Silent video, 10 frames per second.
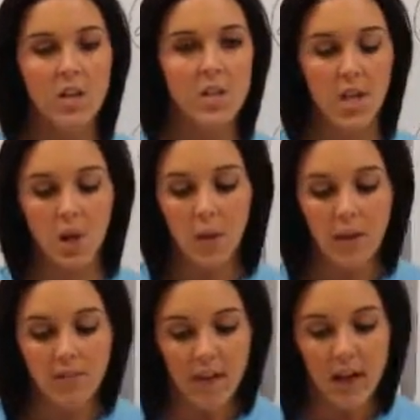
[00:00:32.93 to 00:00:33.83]
So
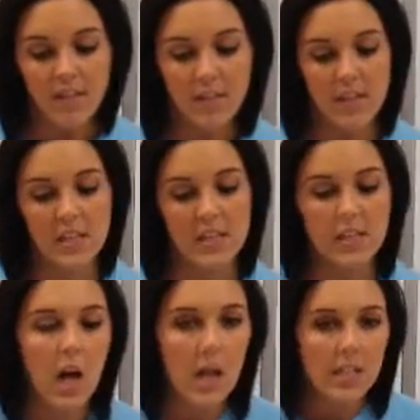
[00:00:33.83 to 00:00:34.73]
if f is
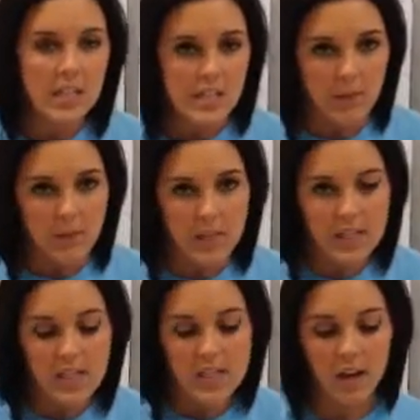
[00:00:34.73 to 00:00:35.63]
not
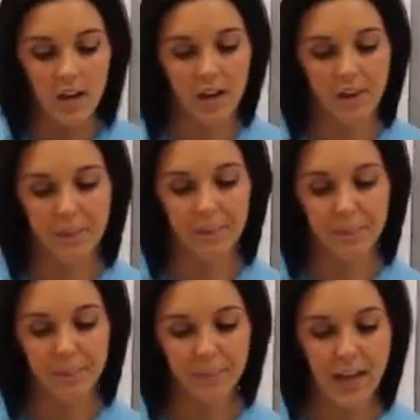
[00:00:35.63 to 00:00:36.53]
continuous at
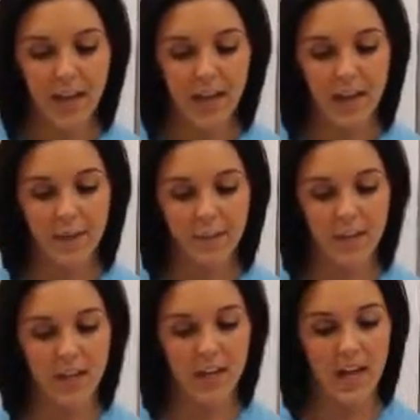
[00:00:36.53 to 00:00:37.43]
a,
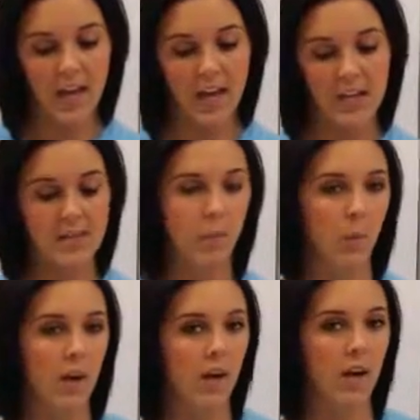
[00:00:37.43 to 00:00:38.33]
then a is a
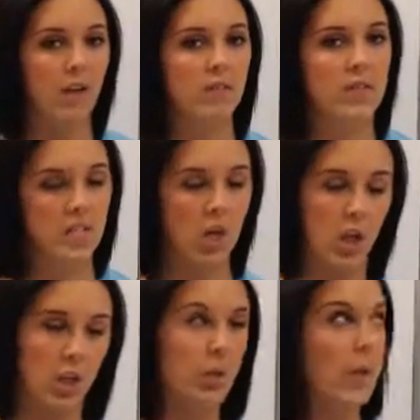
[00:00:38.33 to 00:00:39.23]
point of
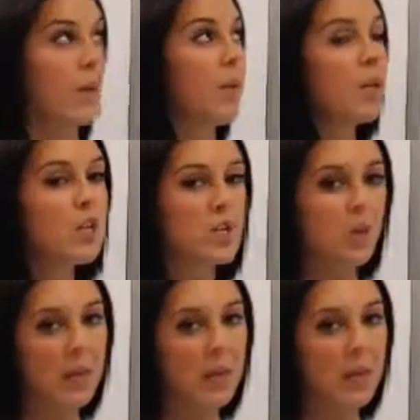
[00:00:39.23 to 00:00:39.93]
discontinuity. So